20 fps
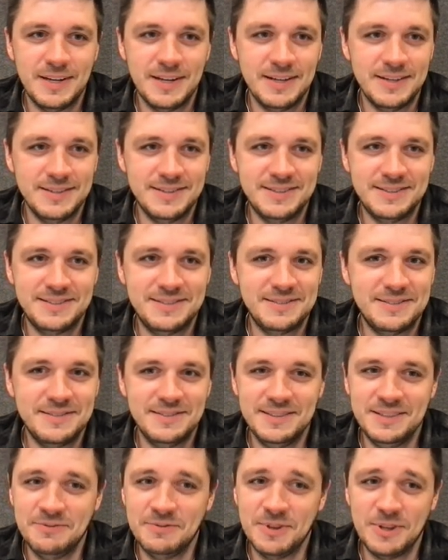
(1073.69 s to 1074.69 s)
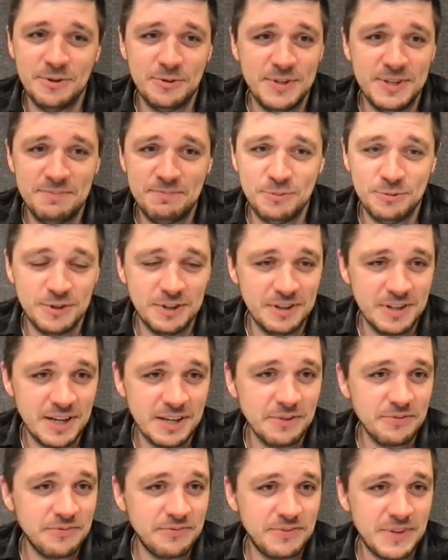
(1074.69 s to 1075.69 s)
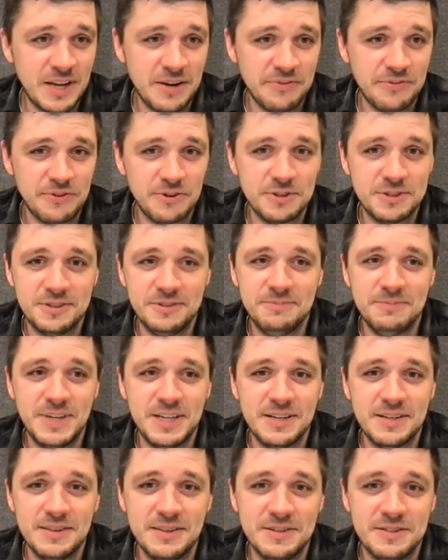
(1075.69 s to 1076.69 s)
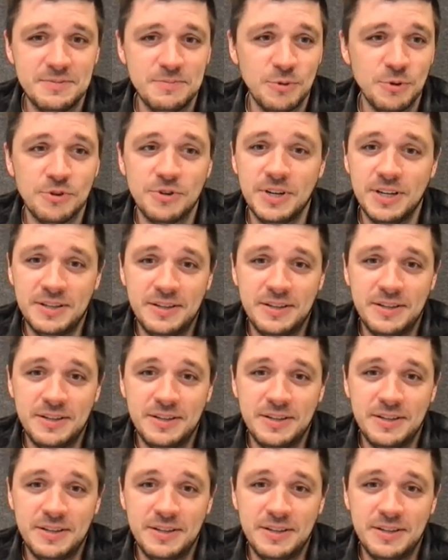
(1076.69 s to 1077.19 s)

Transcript: as even though they put a lot of effort in making this smoother.